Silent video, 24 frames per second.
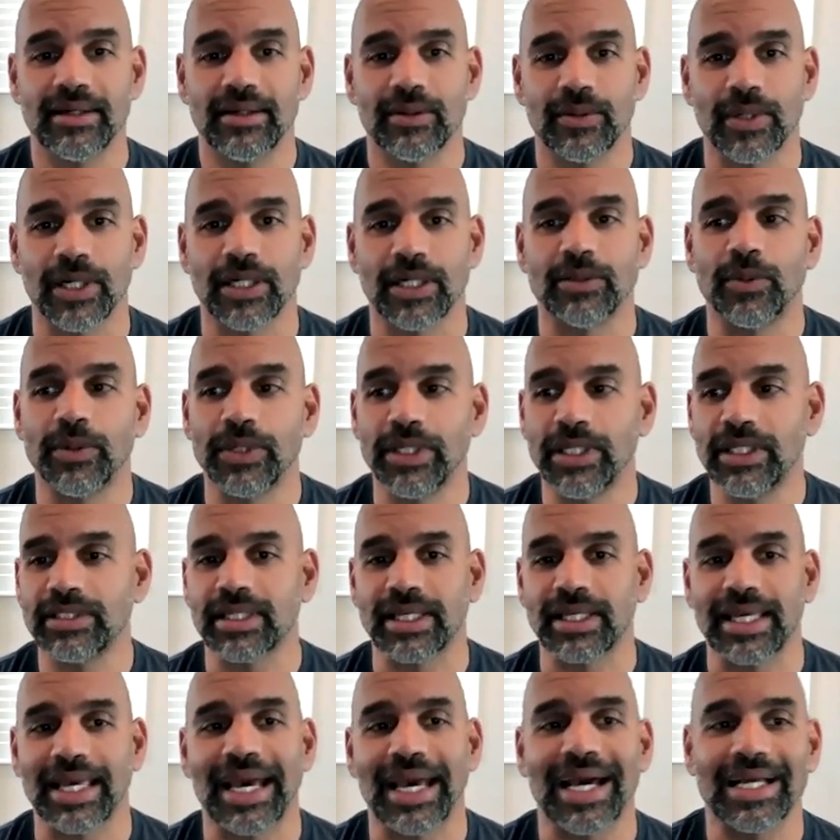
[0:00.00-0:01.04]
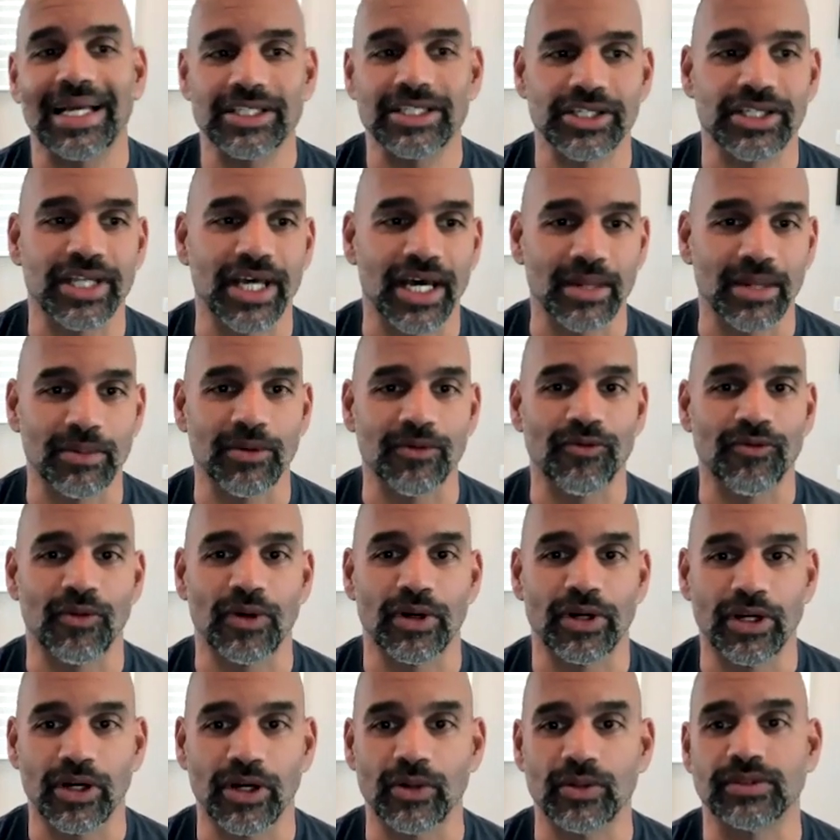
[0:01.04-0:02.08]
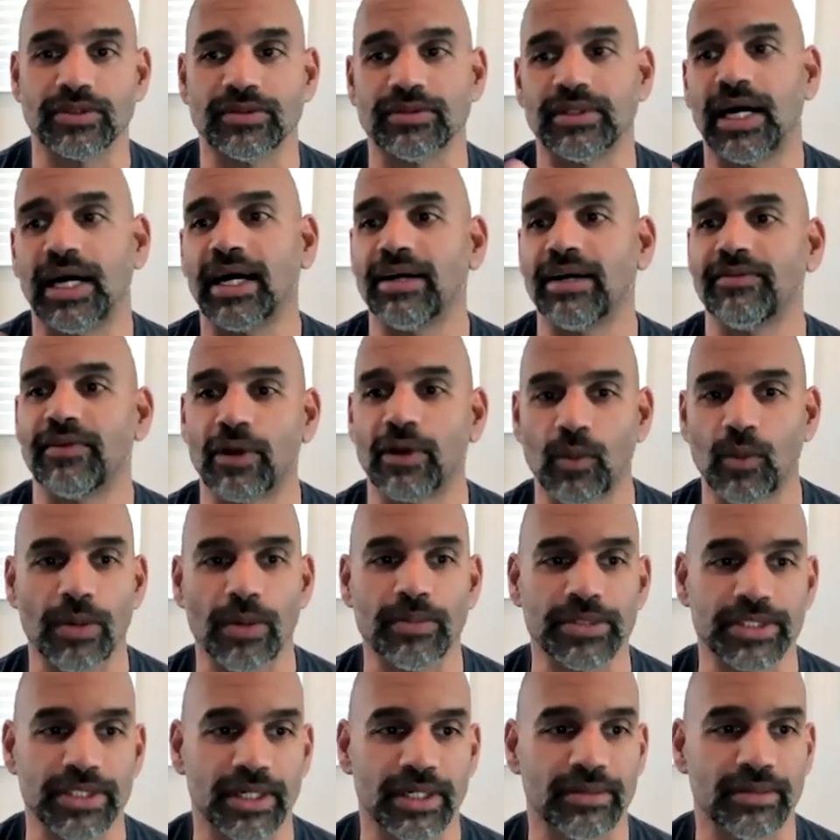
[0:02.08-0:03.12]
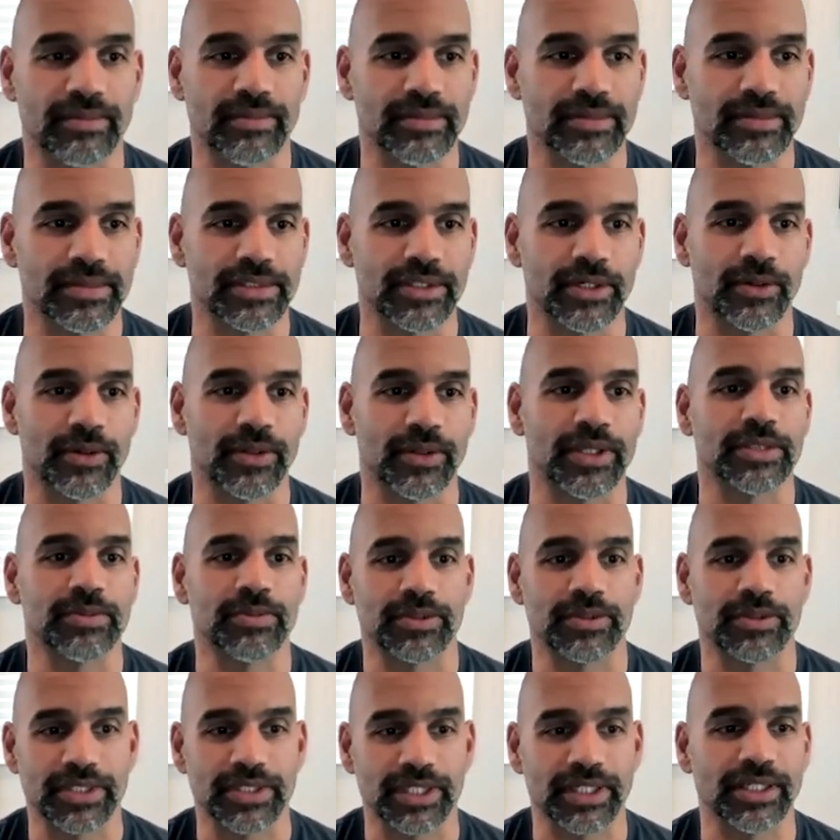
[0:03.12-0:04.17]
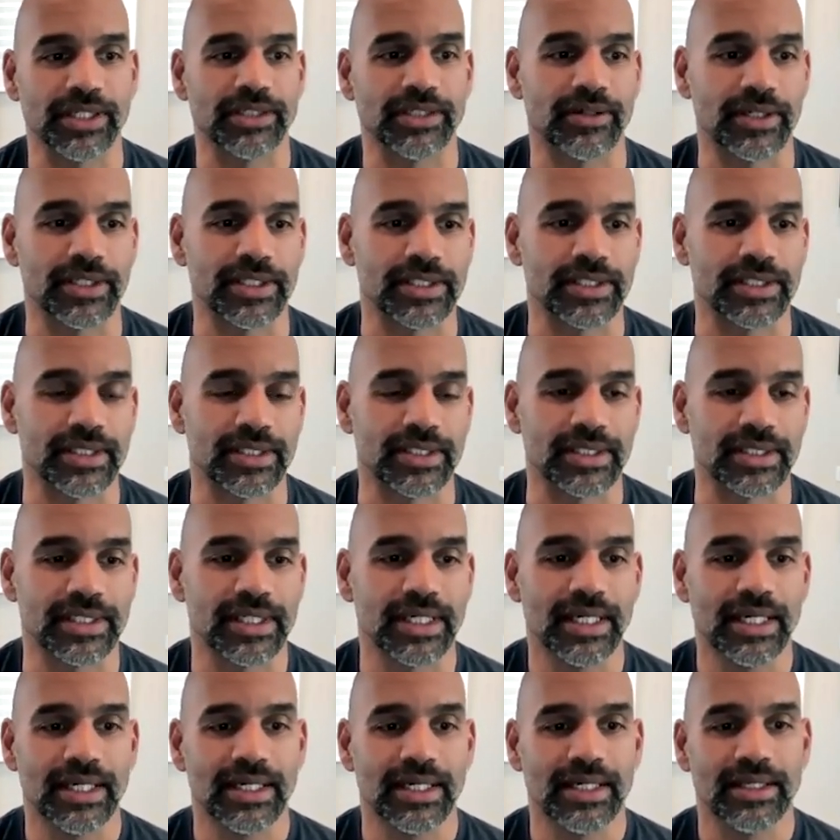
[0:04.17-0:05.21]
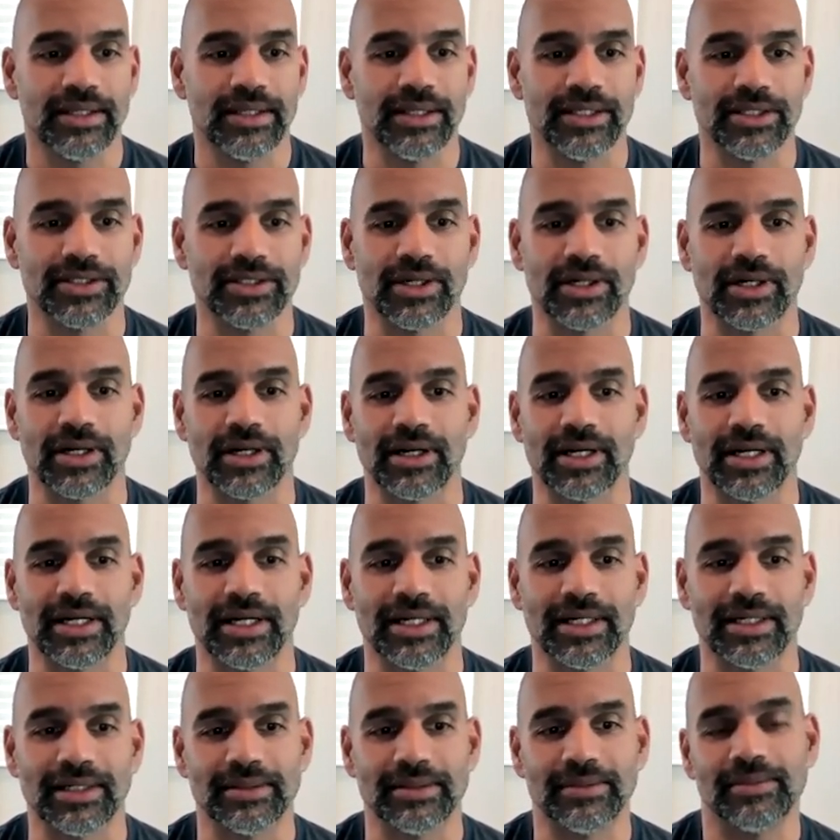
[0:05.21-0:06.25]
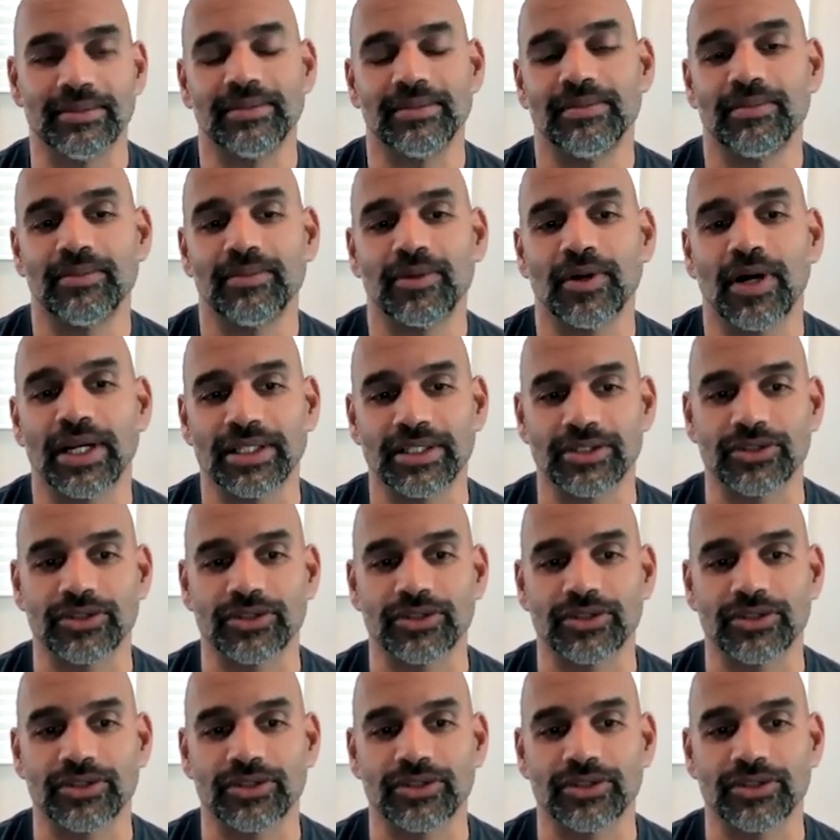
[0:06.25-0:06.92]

Well, we need to catch that before it goes live on a website. So in this particular instance, these are uh, product